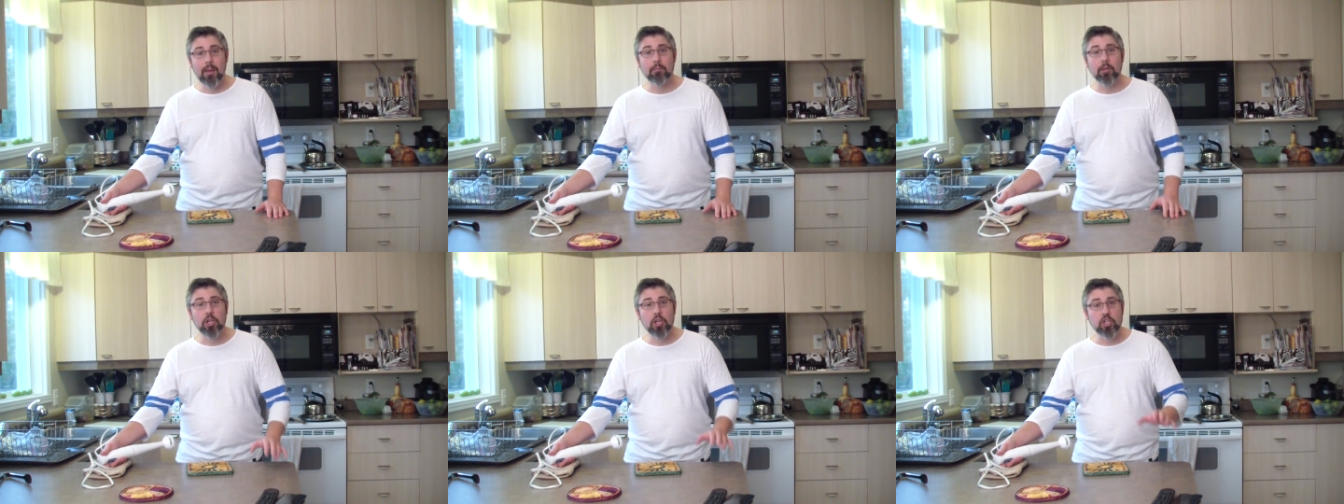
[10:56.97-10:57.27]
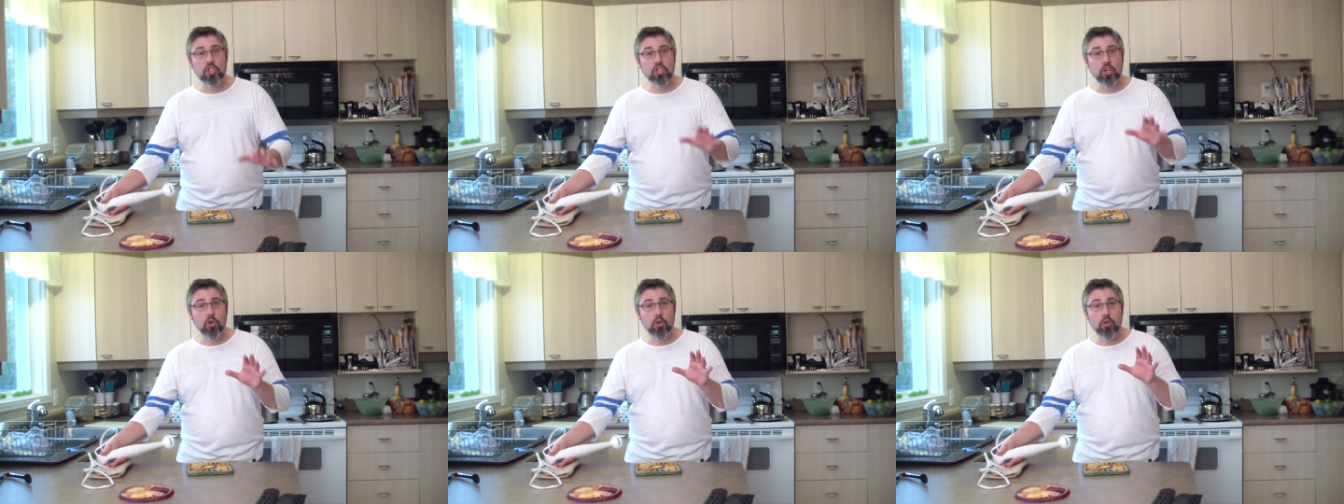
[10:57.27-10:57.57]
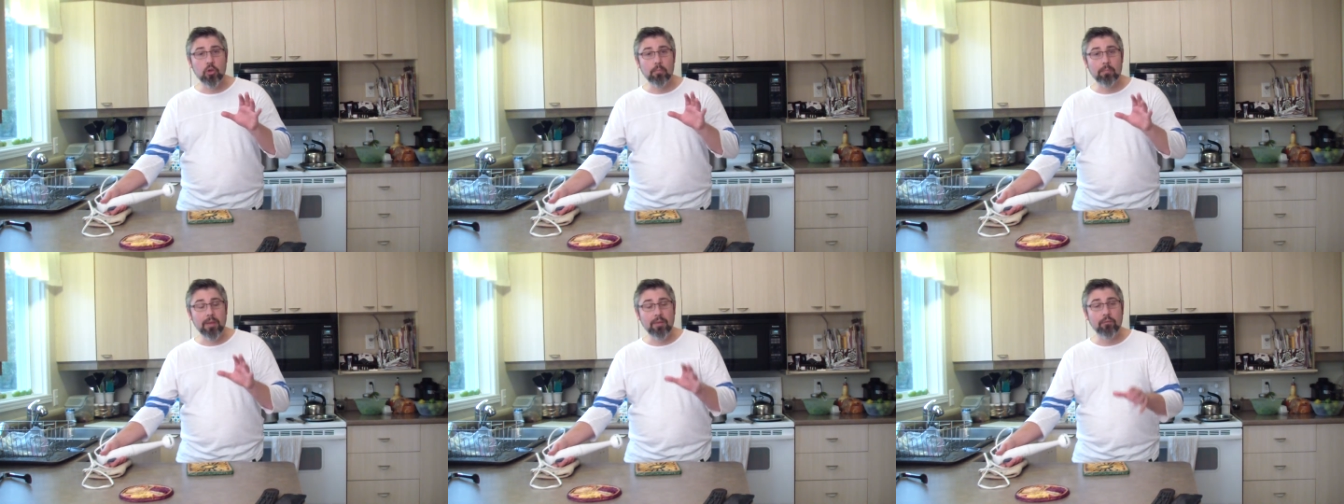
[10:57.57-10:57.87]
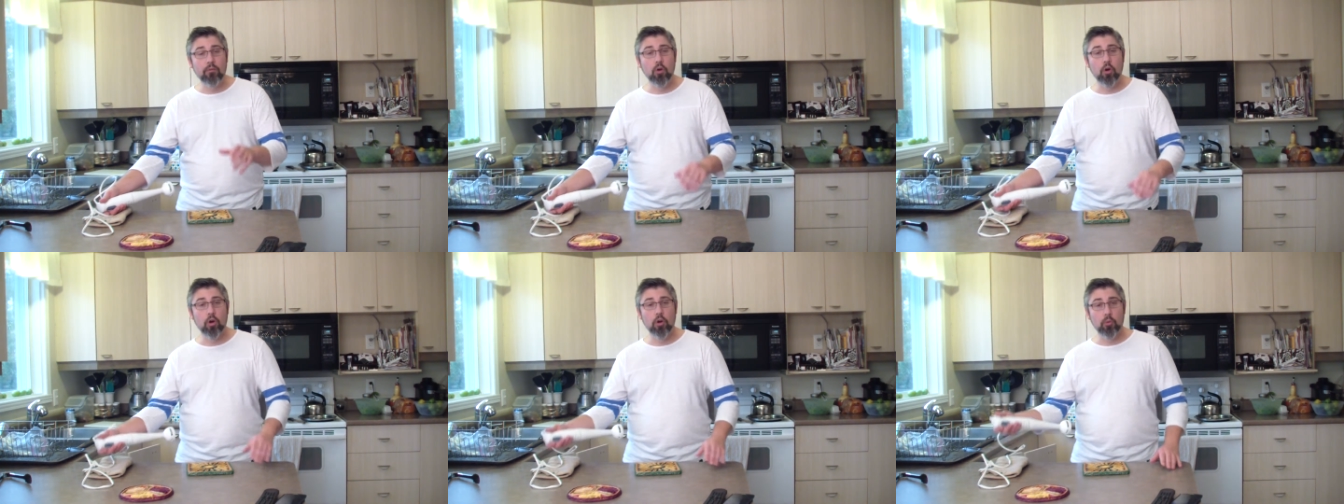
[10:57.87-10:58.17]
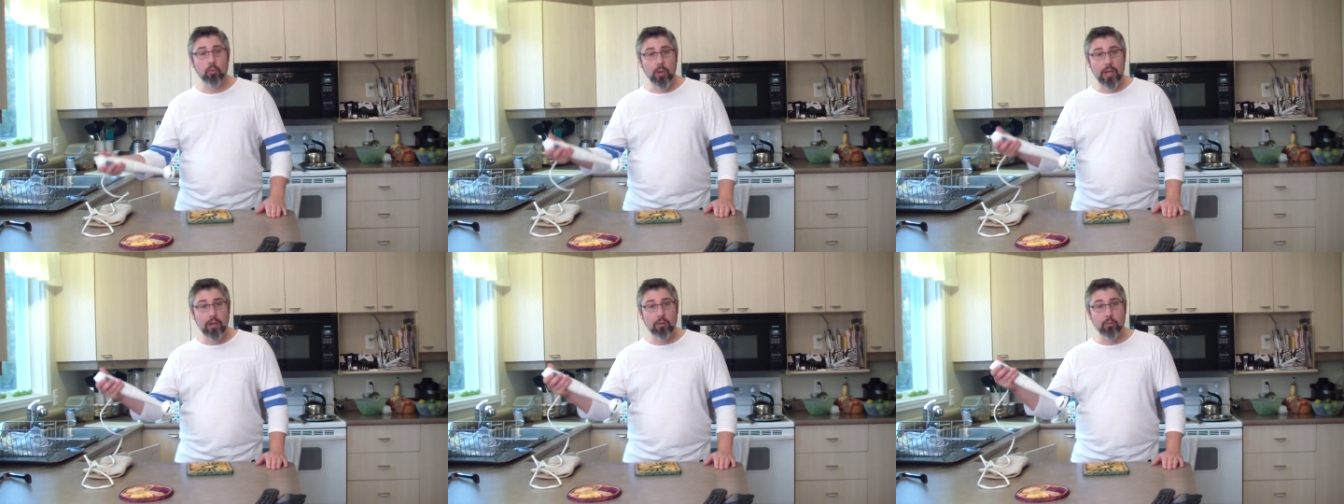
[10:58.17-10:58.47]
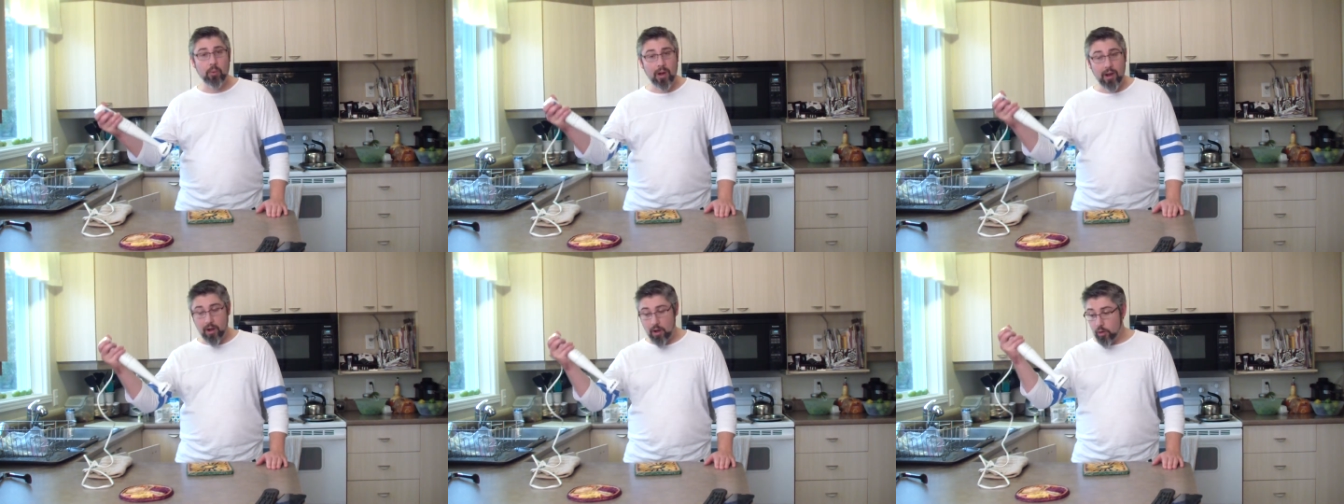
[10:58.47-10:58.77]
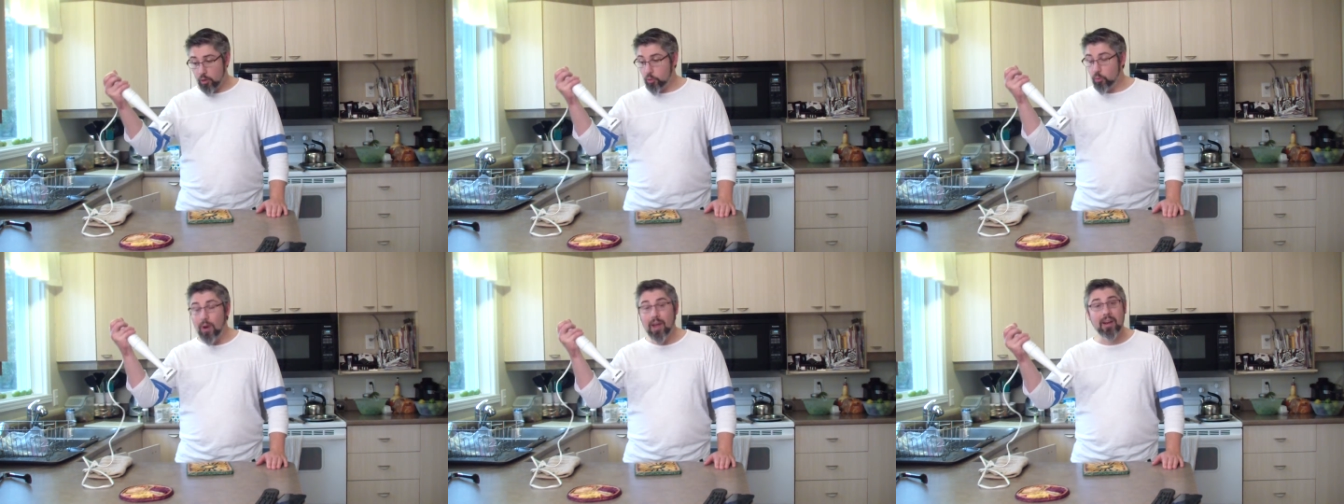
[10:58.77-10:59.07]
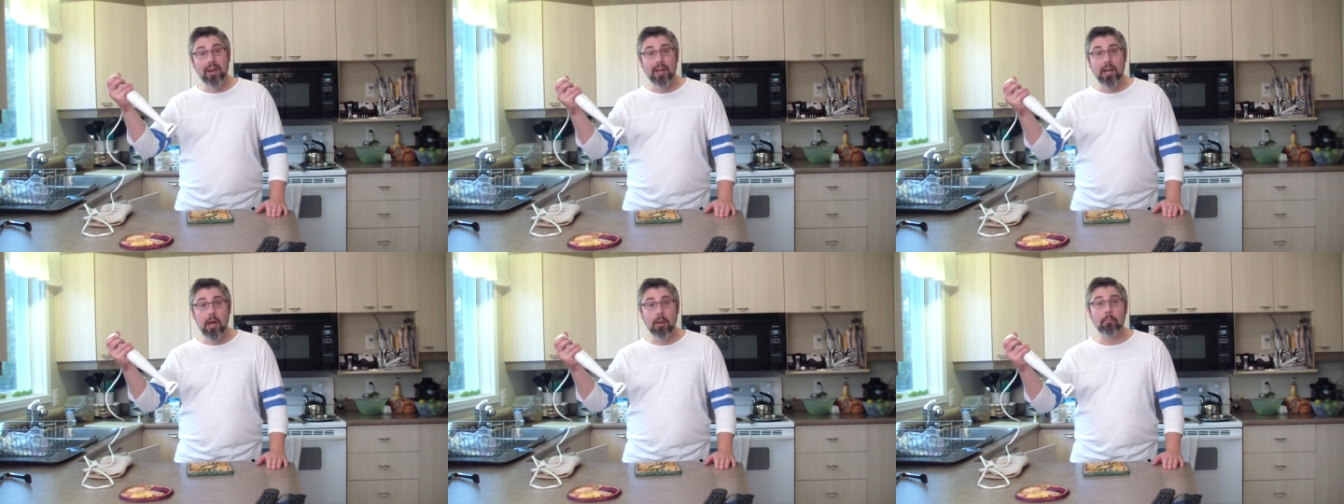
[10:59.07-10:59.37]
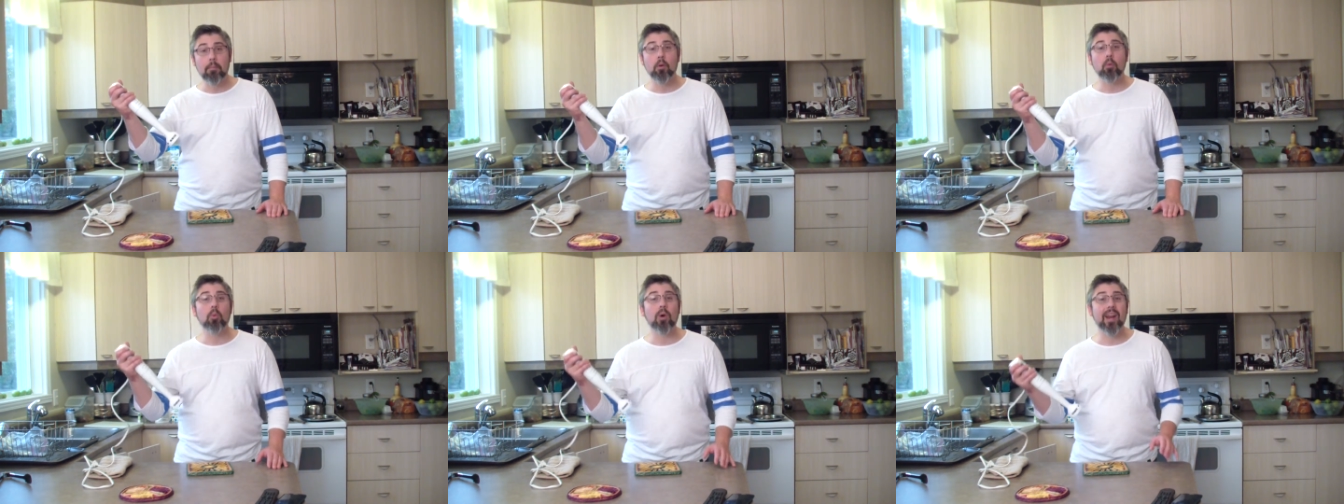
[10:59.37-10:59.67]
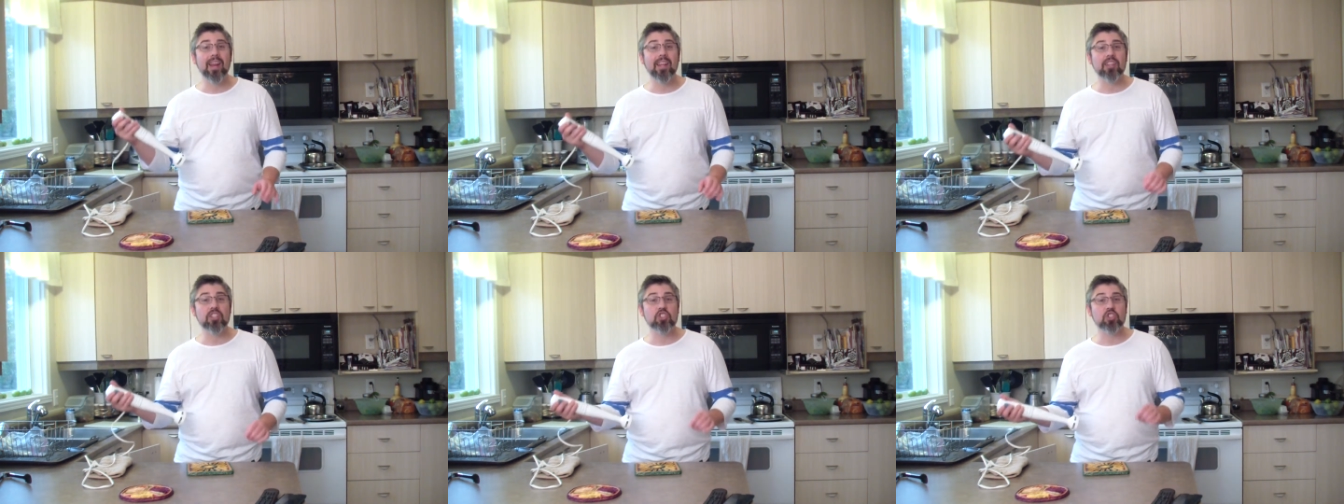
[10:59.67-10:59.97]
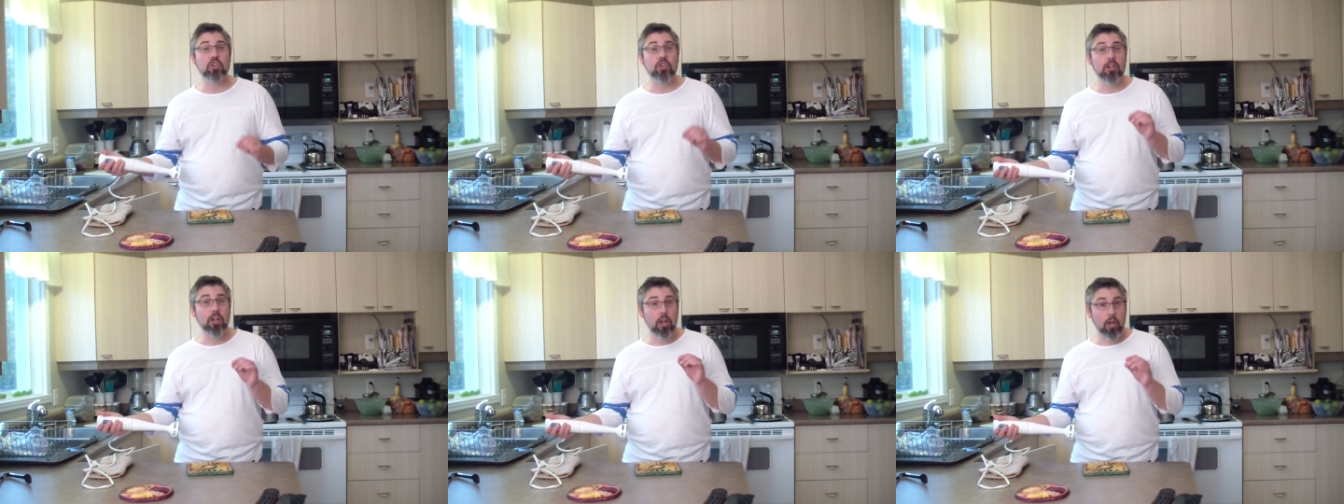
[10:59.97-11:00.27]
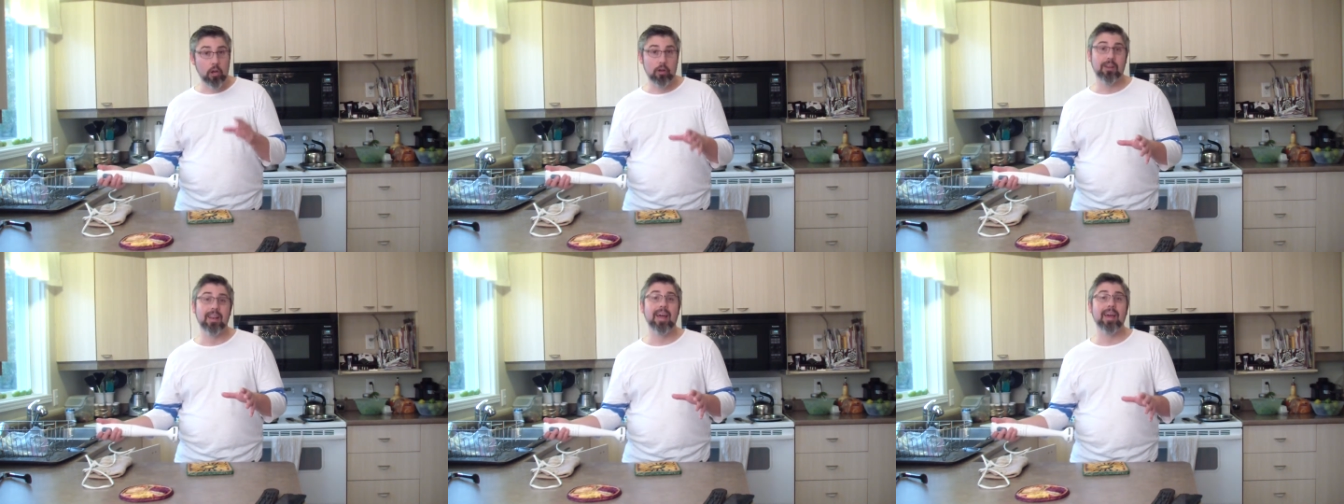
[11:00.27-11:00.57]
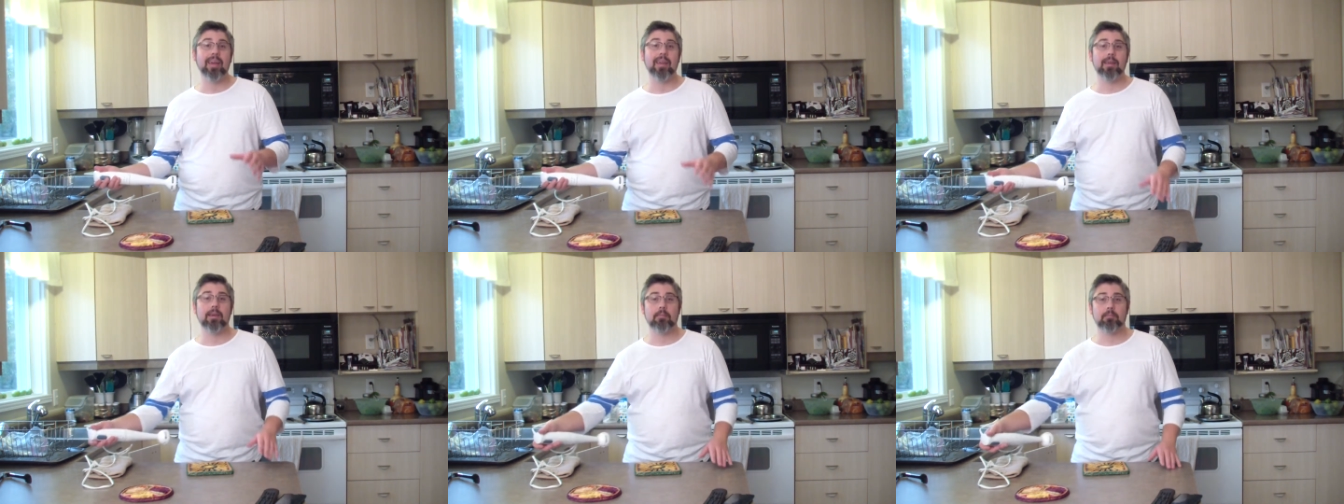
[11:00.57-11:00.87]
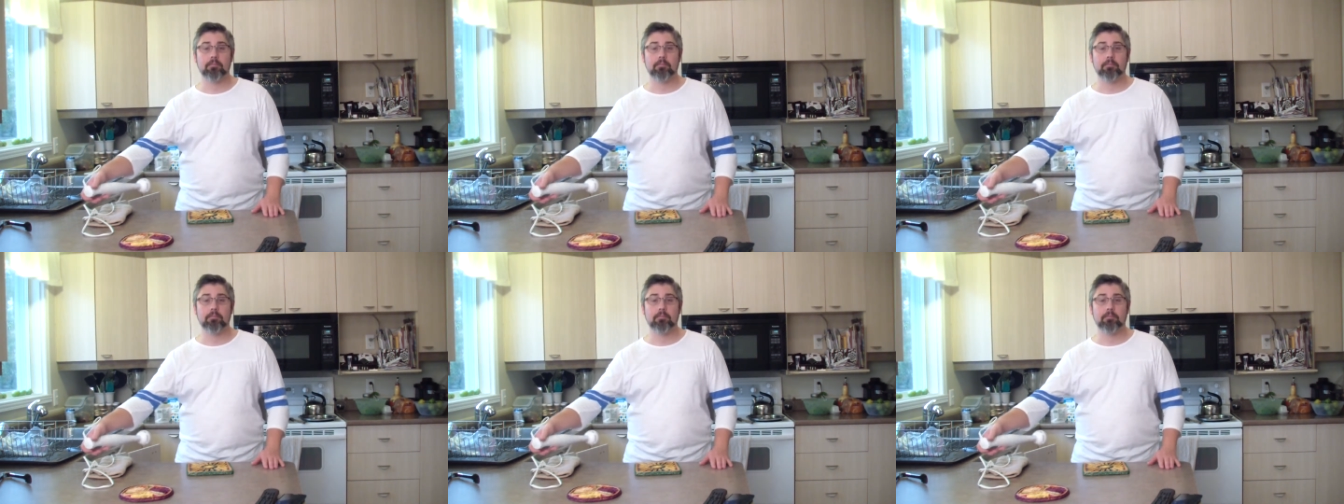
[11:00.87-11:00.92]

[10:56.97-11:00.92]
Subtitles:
I'm going to show you before we ground it up what it should look like.